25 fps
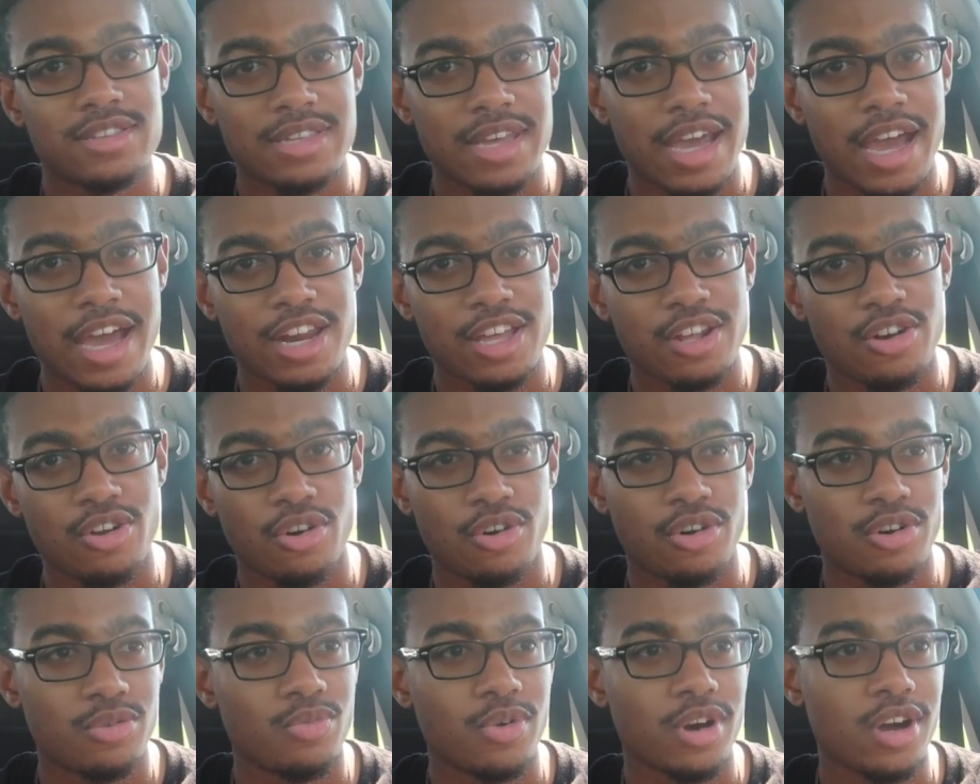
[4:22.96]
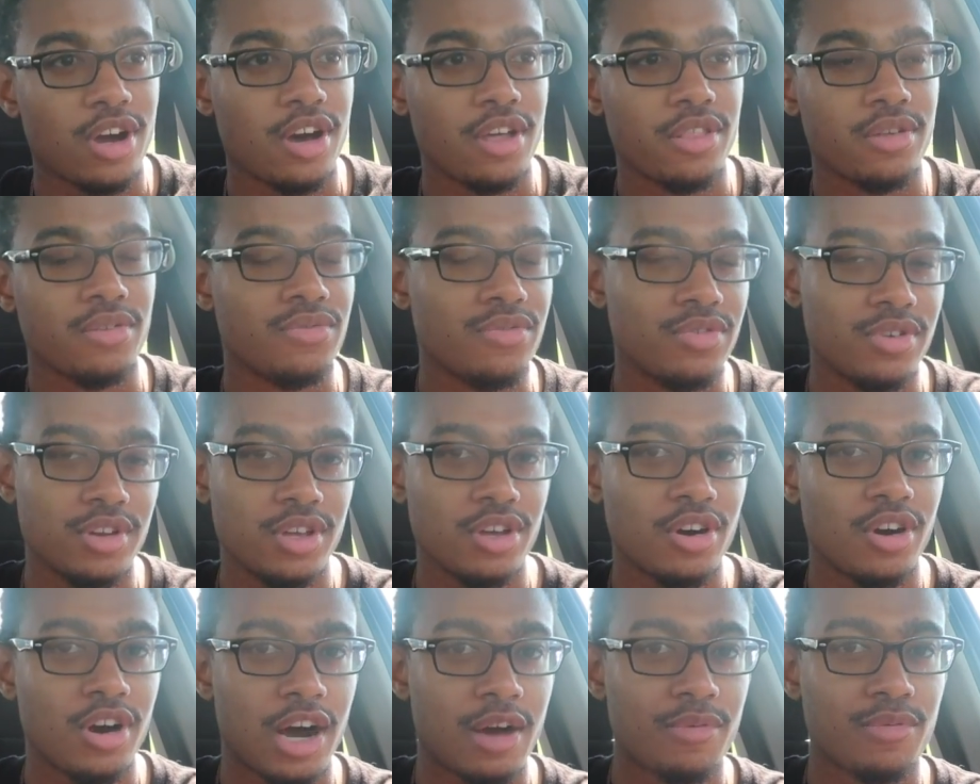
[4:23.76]
decided on what other
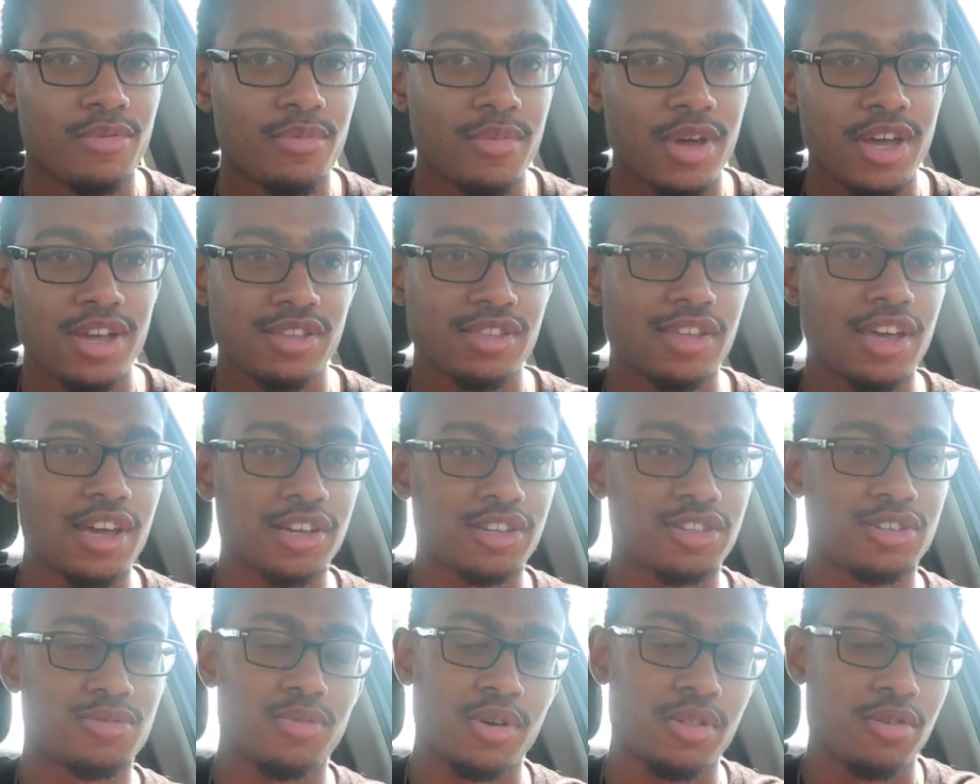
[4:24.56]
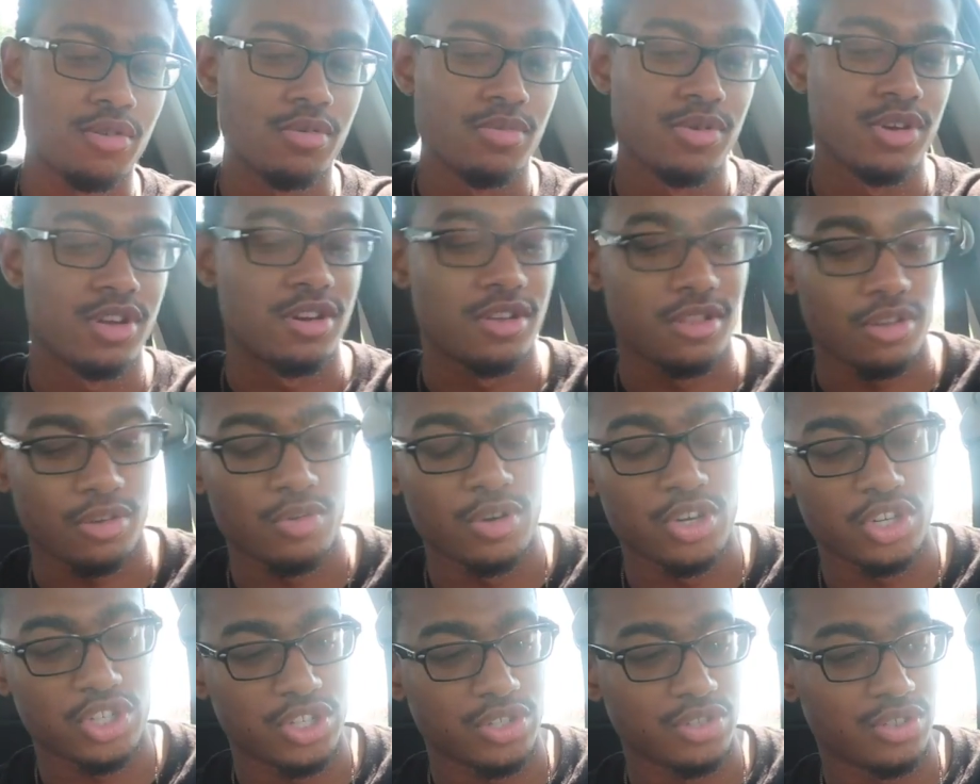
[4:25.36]
video I'm gonna make next, whether it be another
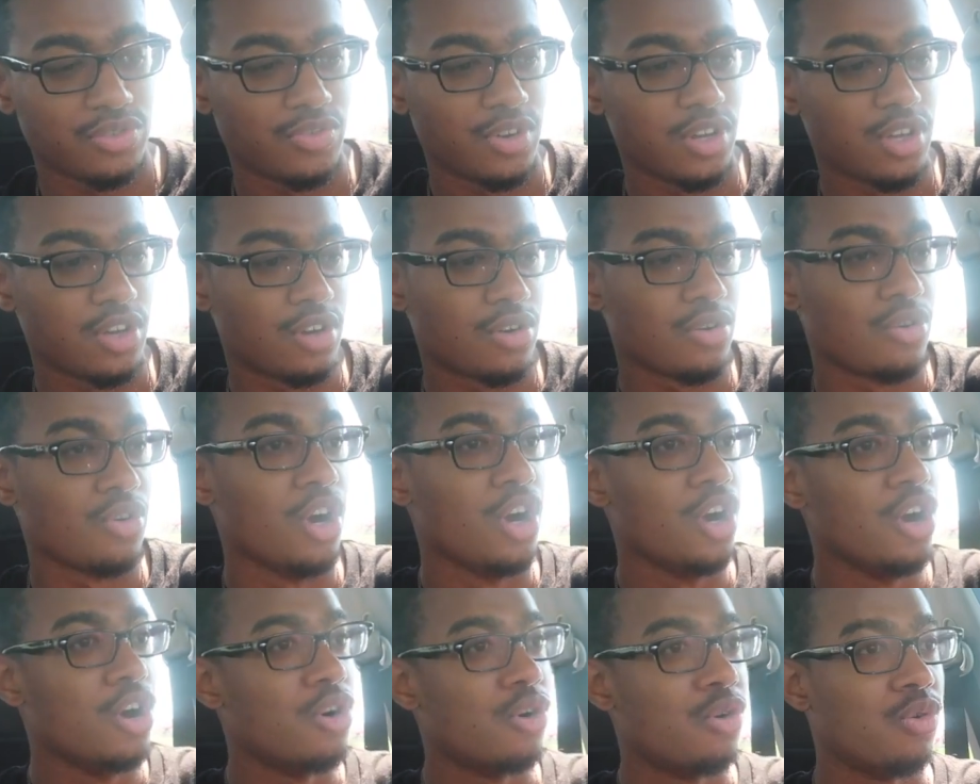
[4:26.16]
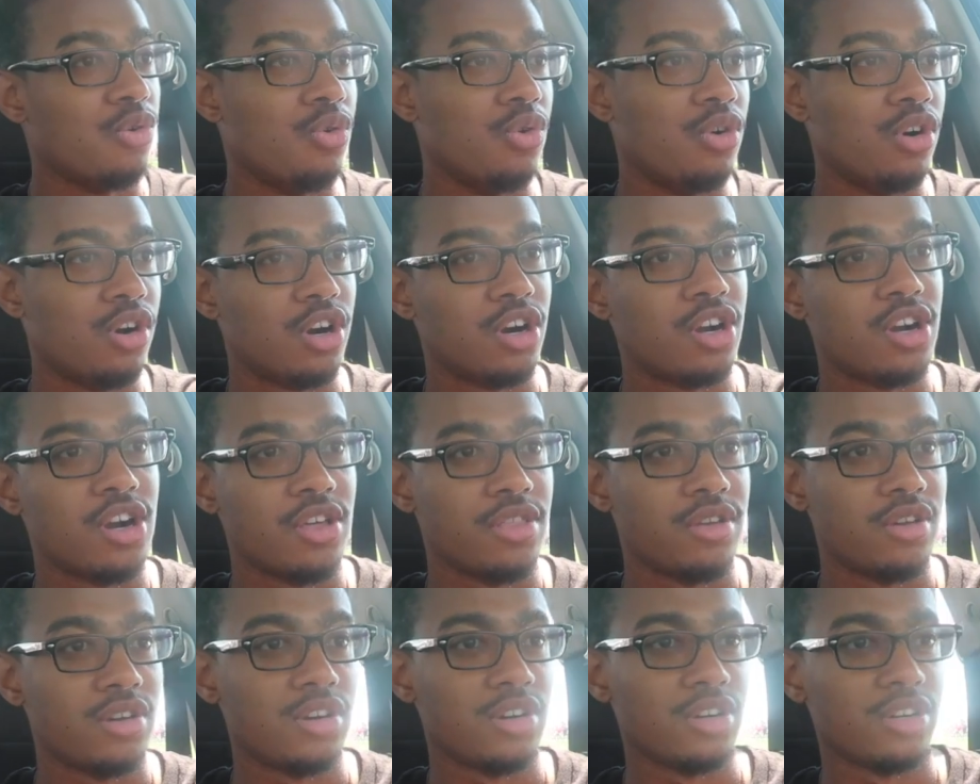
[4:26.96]
questions video or
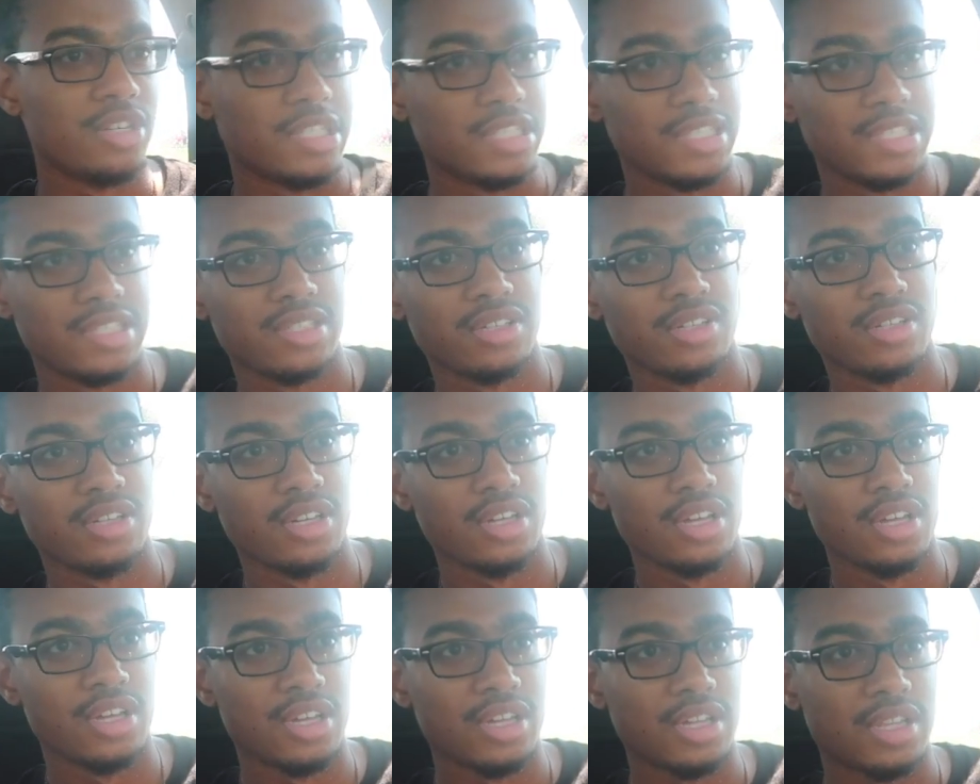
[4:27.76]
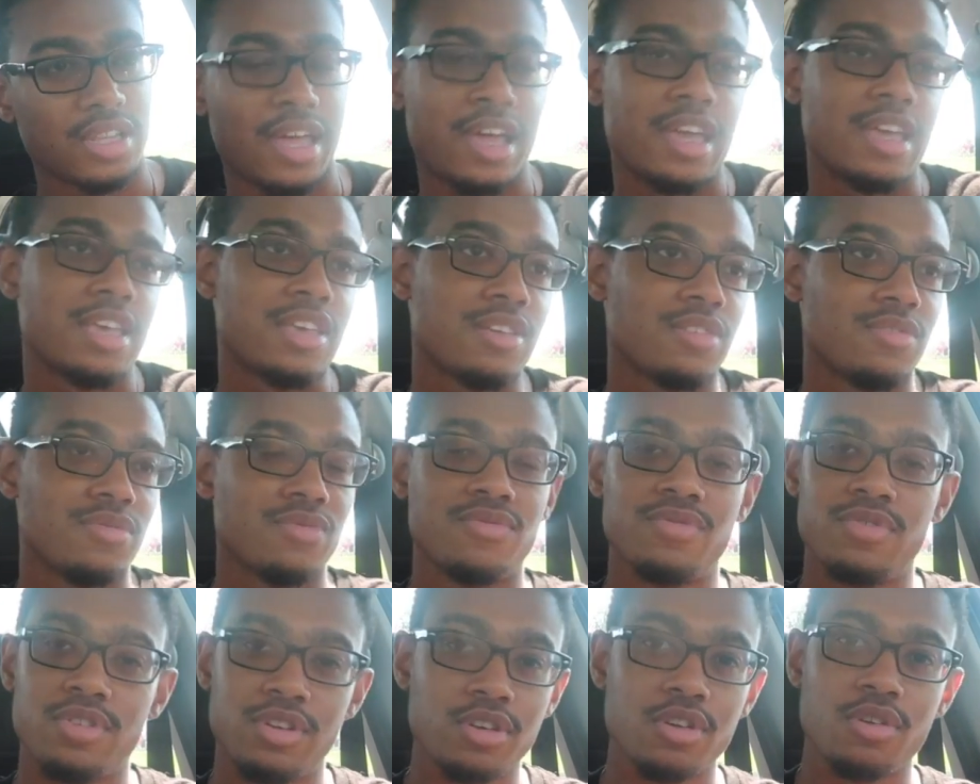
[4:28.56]
another like
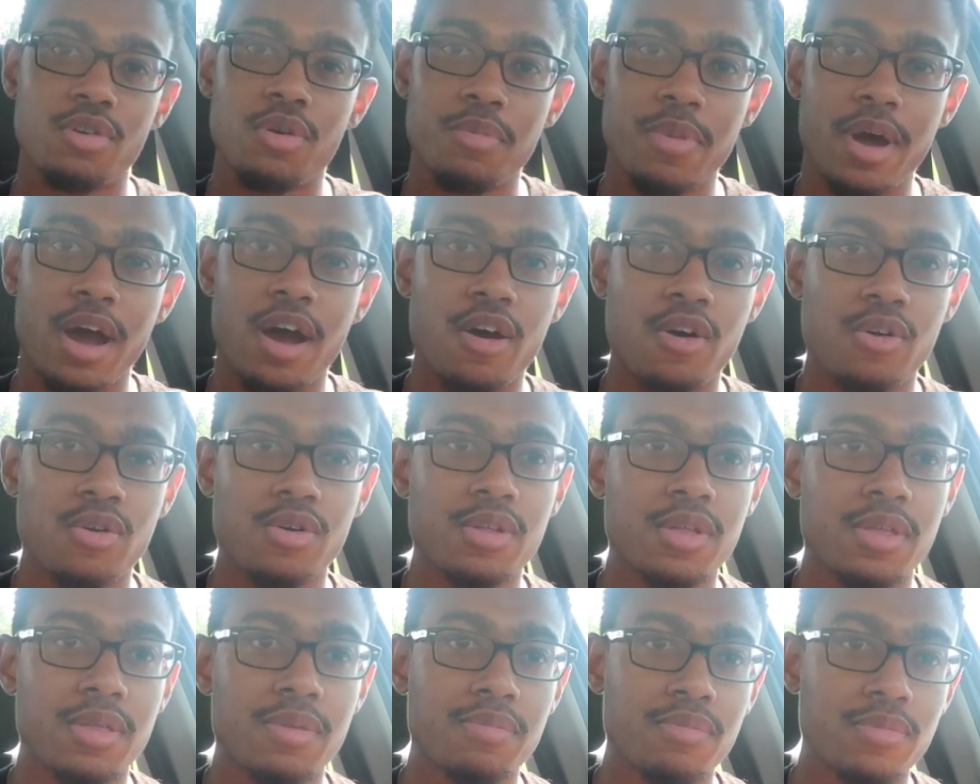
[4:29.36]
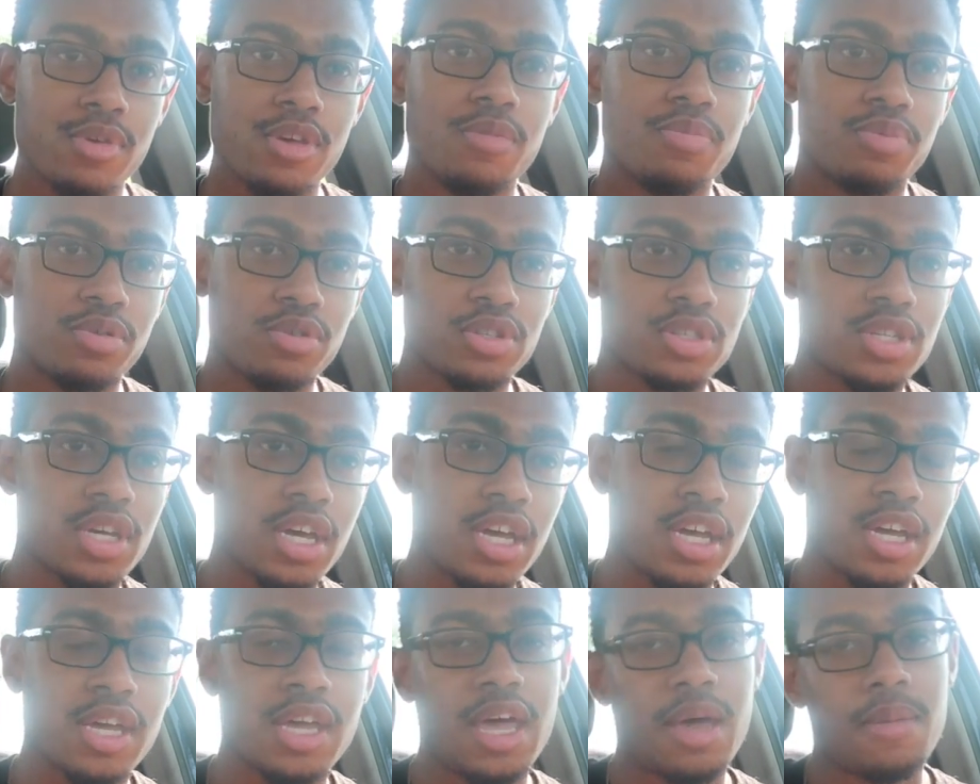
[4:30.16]
video about me per
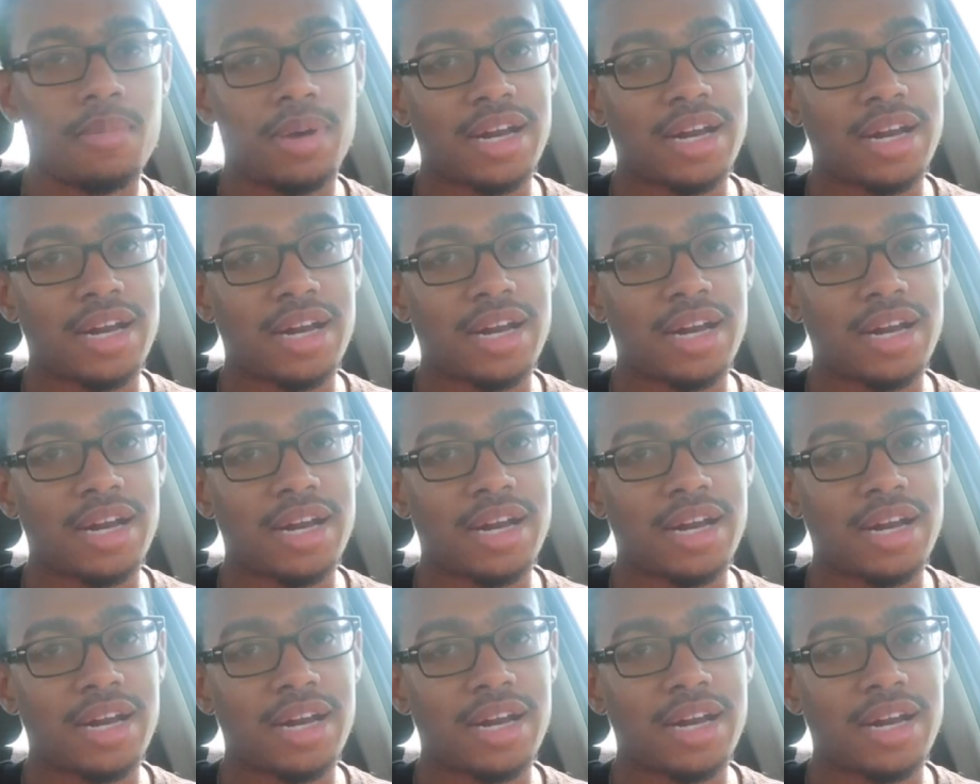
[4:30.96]
se.